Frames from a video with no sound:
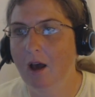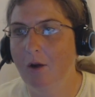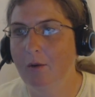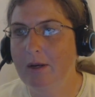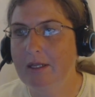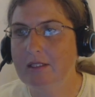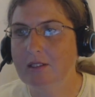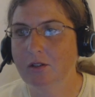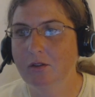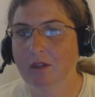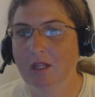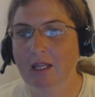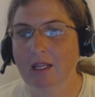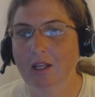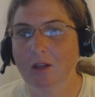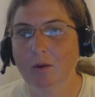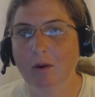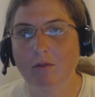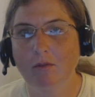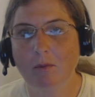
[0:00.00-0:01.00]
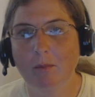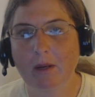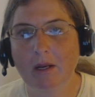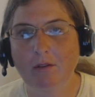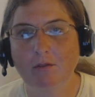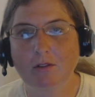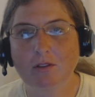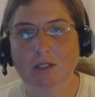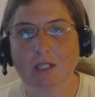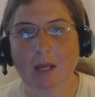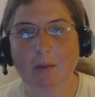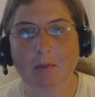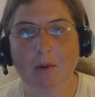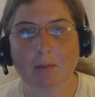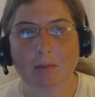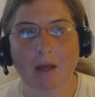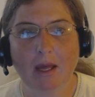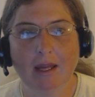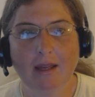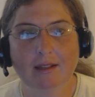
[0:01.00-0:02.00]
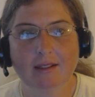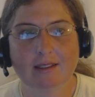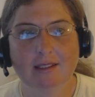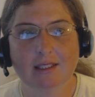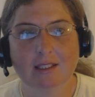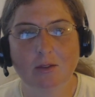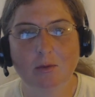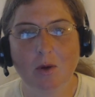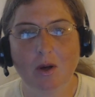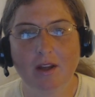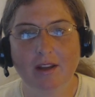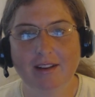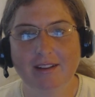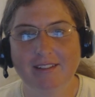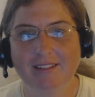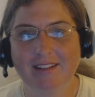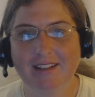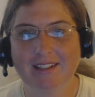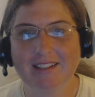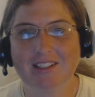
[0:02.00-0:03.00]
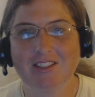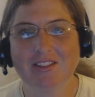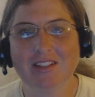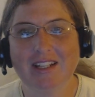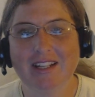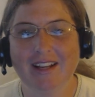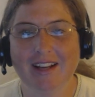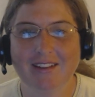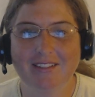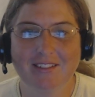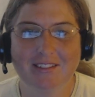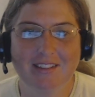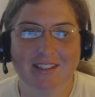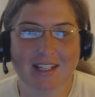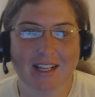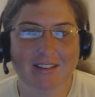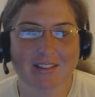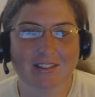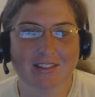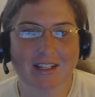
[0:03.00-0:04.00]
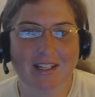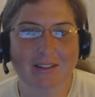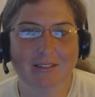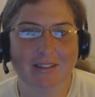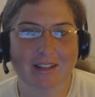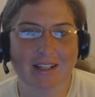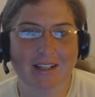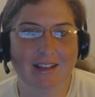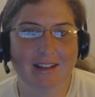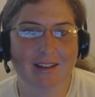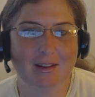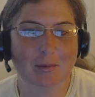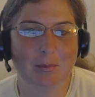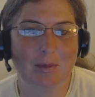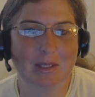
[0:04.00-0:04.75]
All right, so thank you everybody for stopping by. I'll see you all here next week. Everyone have a great week.